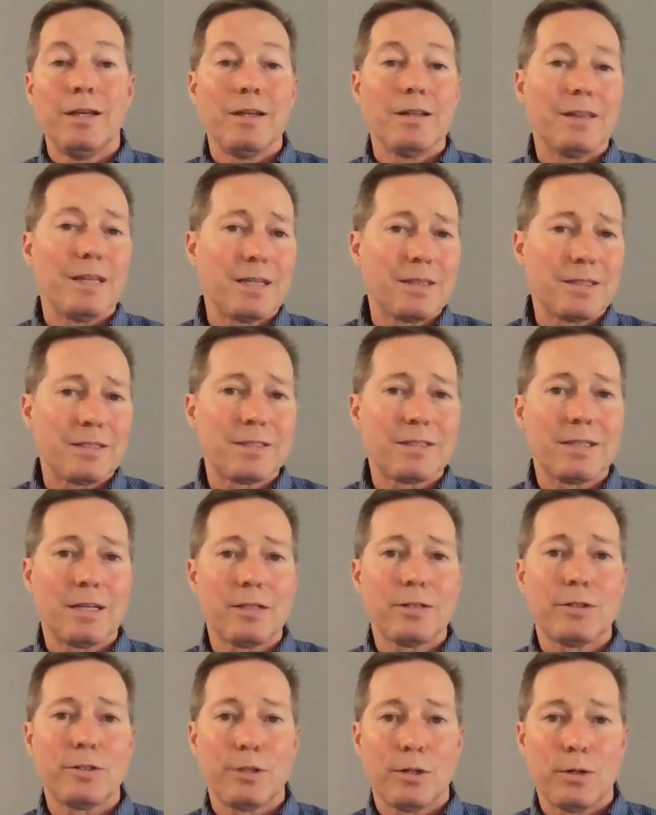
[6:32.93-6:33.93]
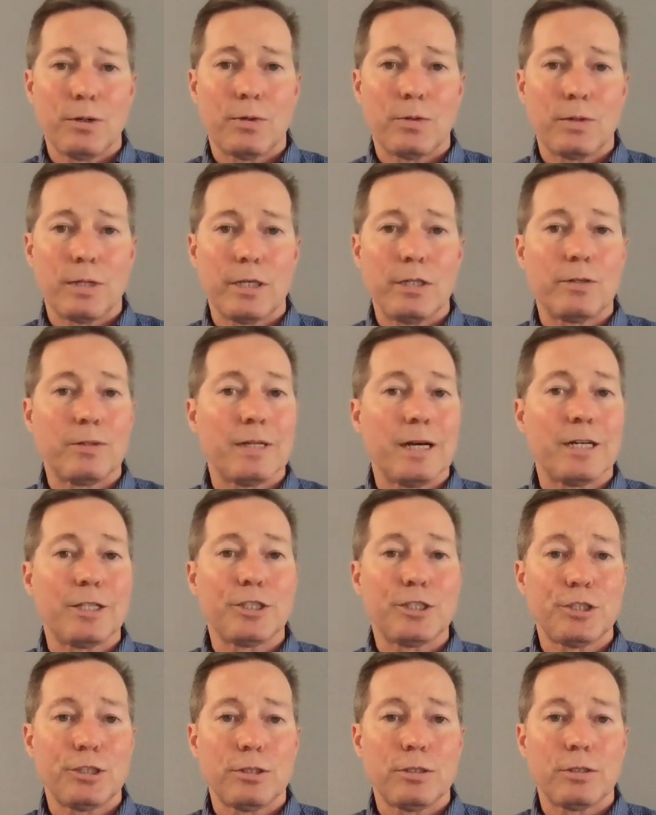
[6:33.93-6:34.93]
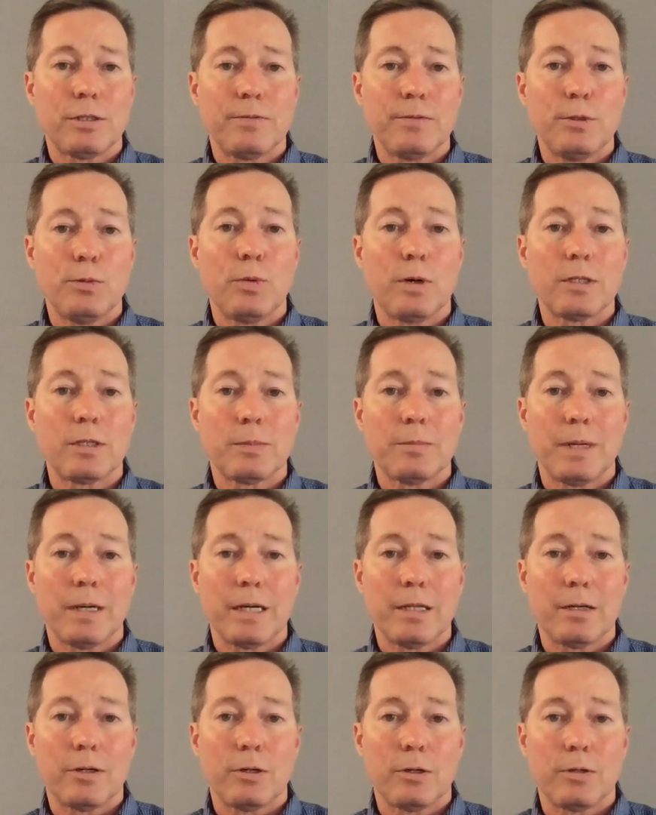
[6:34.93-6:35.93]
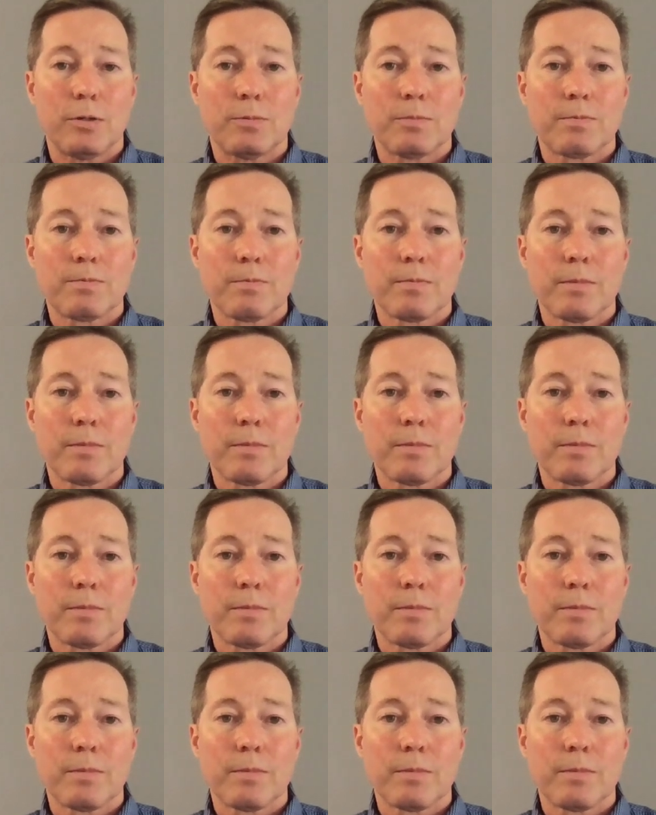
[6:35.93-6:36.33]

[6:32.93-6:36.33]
Let the seller know that you're not sure if you want to buy the home,